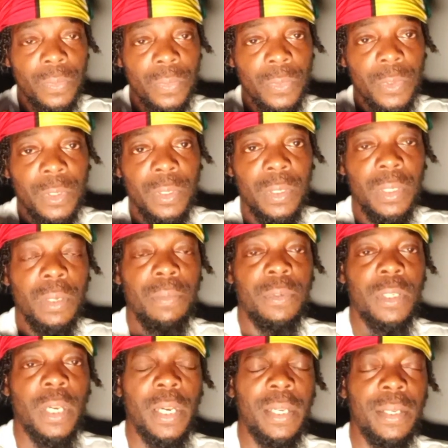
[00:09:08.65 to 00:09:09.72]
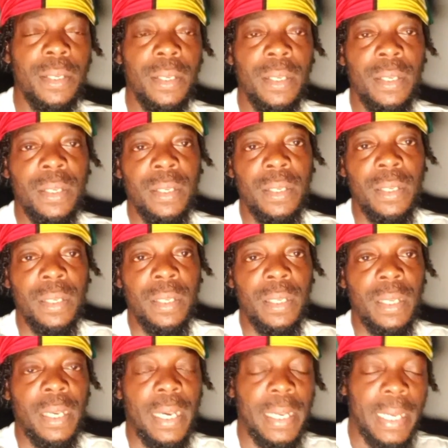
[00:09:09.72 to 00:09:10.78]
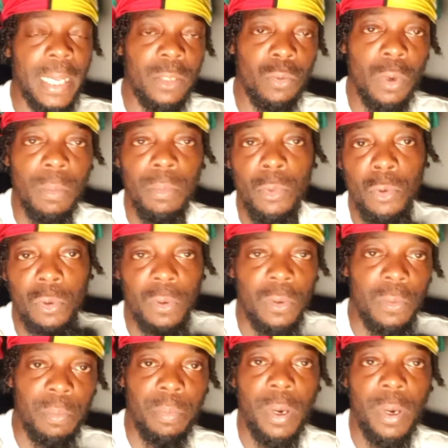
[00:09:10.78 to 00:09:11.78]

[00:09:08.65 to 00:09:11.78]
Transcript: You know what I'm saying? And that's where Mook